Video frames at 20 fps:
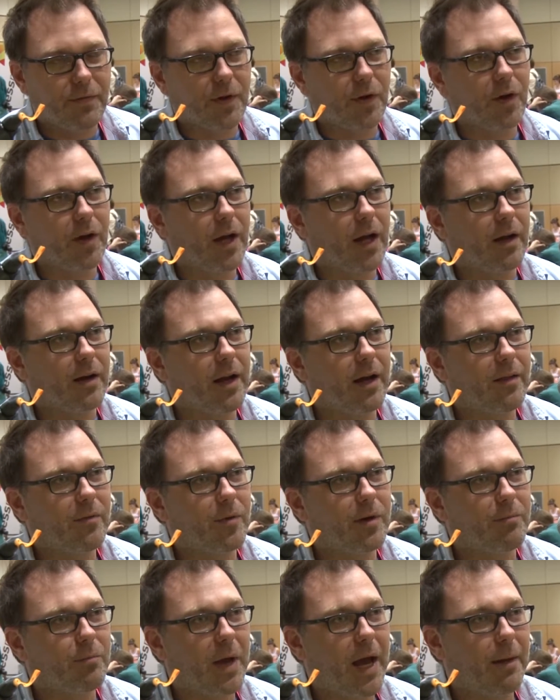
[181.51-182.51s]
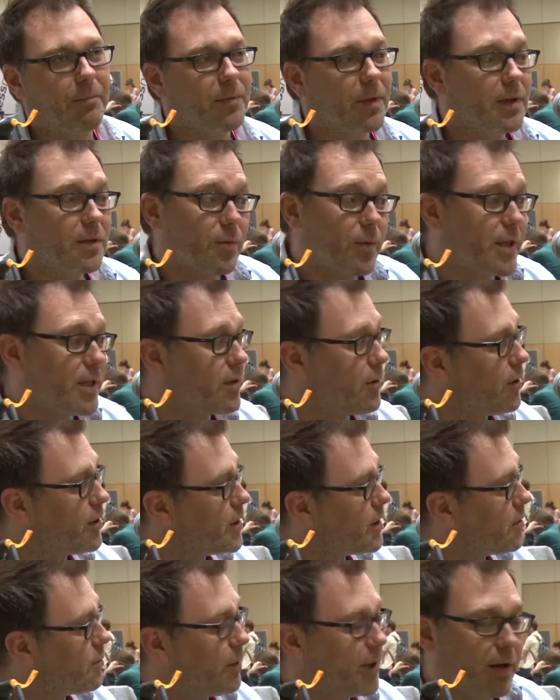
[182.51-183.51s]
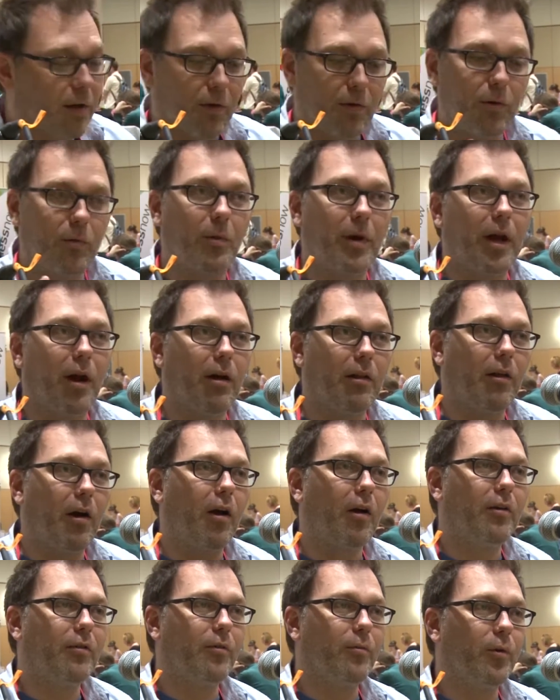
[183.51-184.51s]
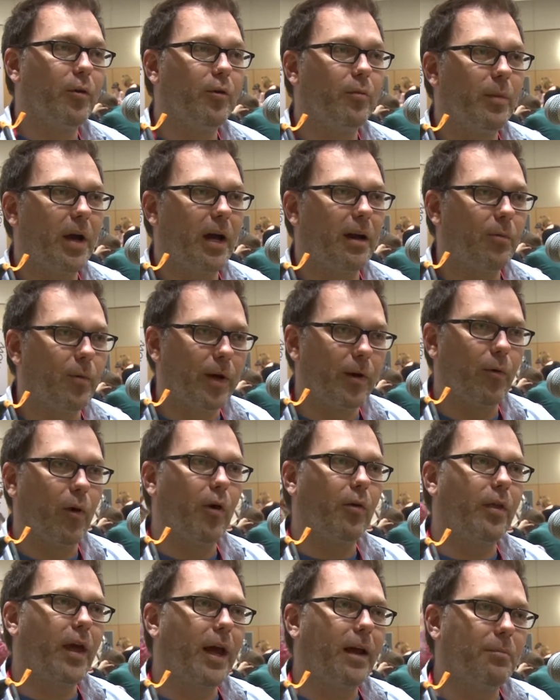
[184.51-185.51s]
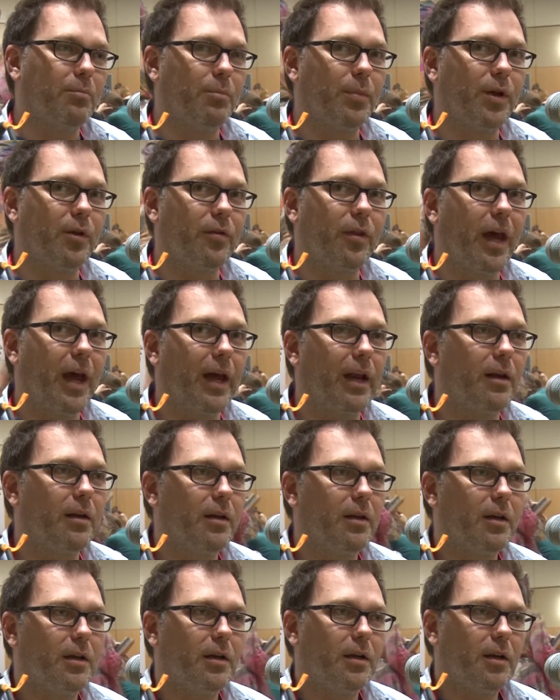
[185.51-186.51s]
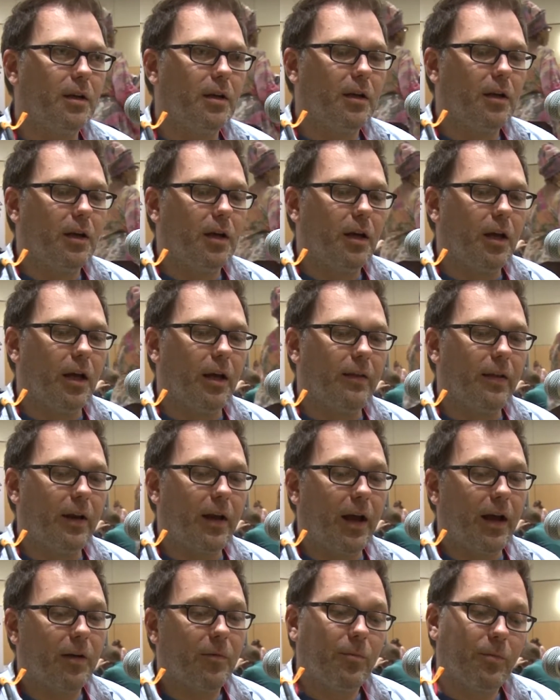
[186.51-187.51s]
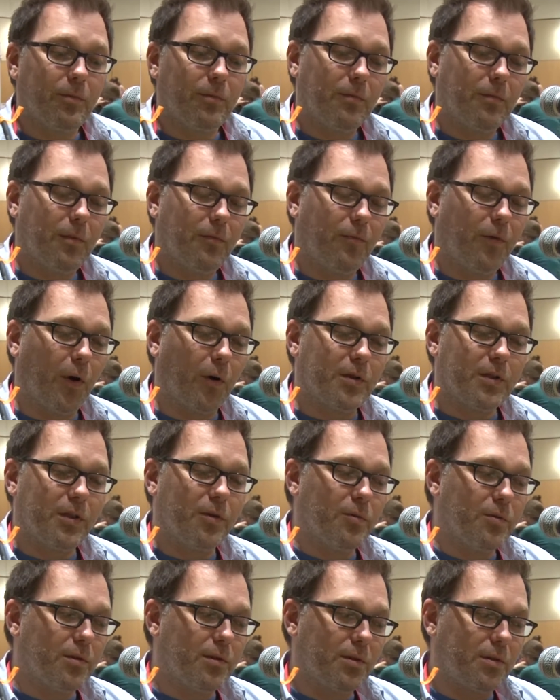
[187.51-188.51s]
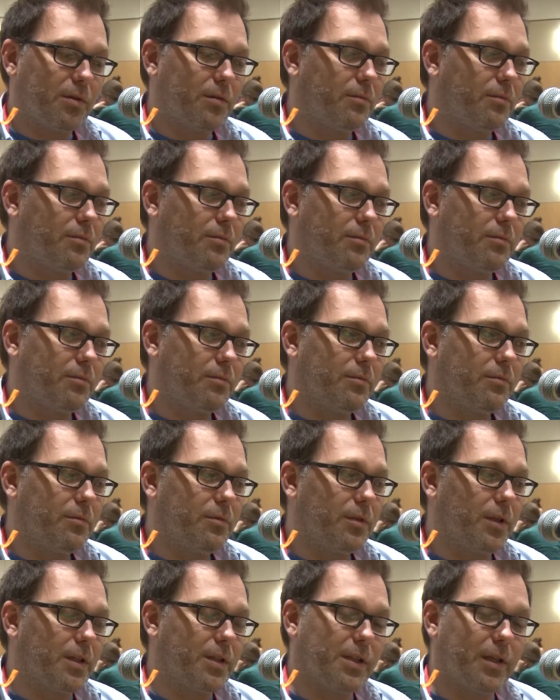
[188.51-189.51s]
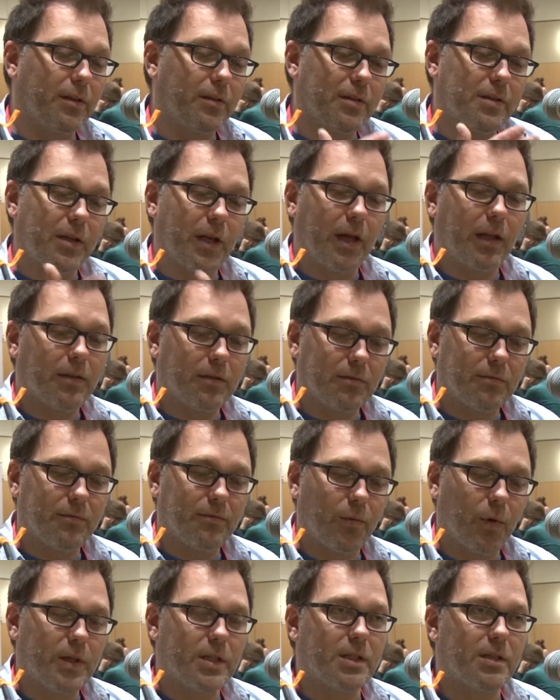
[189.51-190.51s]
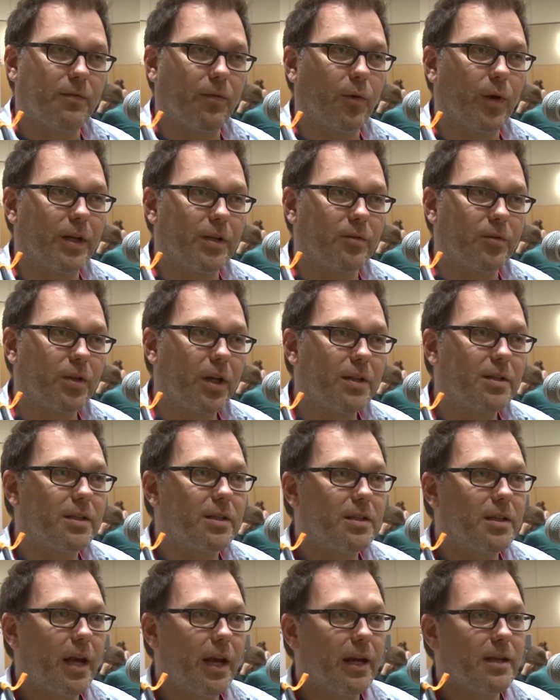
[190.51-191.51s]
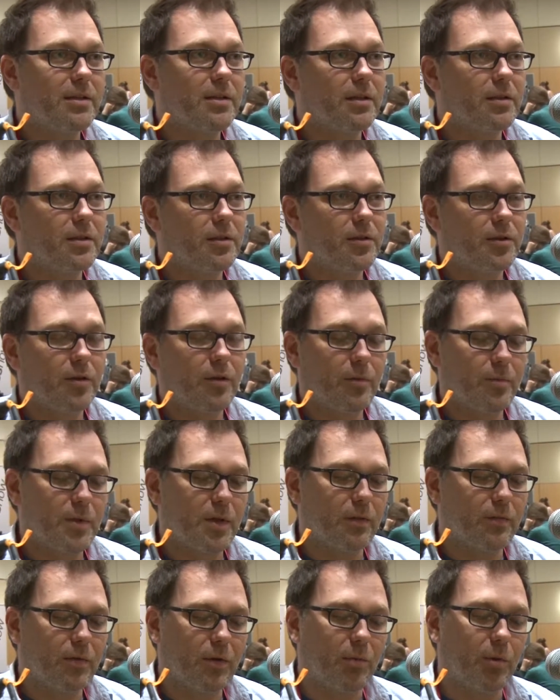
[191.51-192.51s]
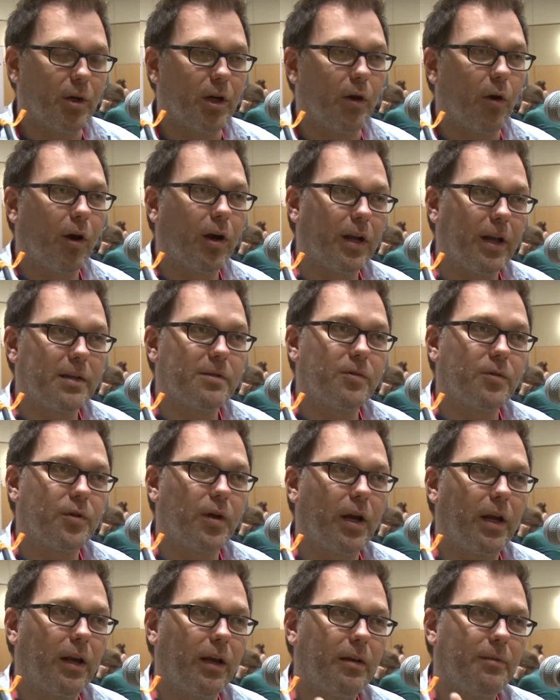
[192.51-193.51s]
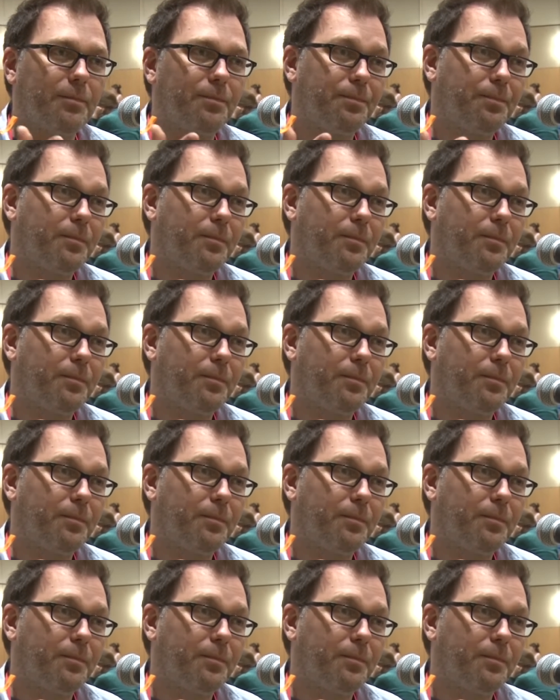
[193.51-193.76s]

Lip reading: figuring out, now that we've mapped these resources, we know who we all are in the room, how do we grow that, build that, and then how do folks use the skills that Voices for Racial Justice has in terms of community organizer training,